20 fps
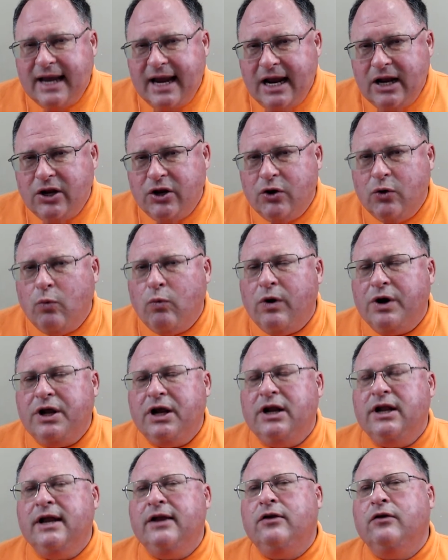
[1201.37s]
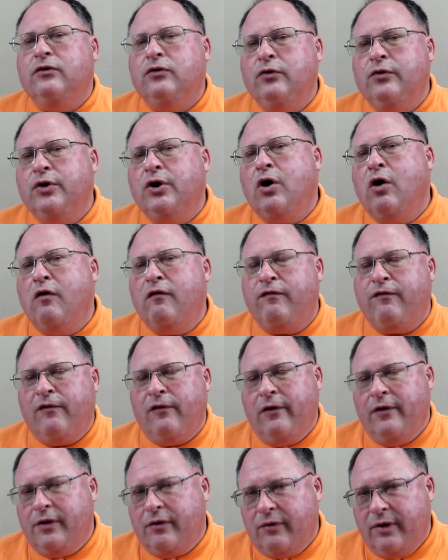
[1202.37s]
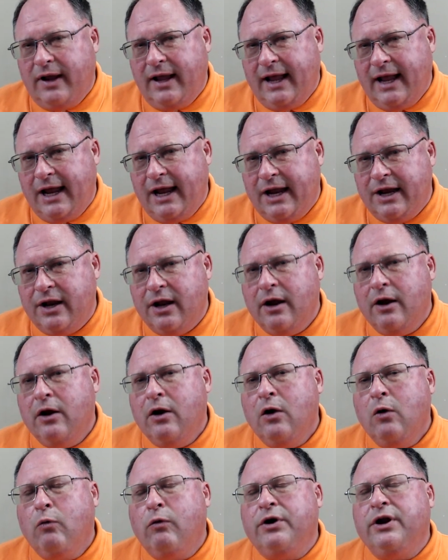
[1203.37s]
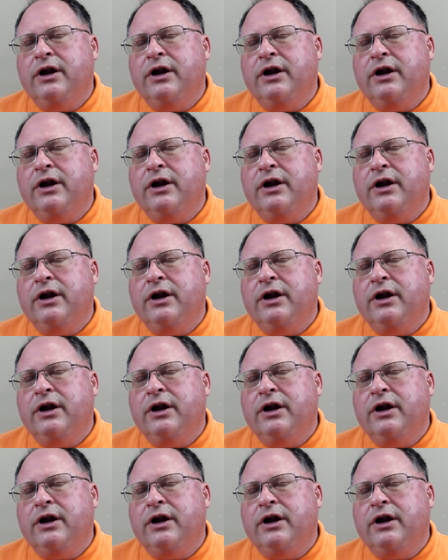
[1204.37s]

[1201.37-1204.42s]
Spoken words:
They can say to you, what do you need to do to go further ahead?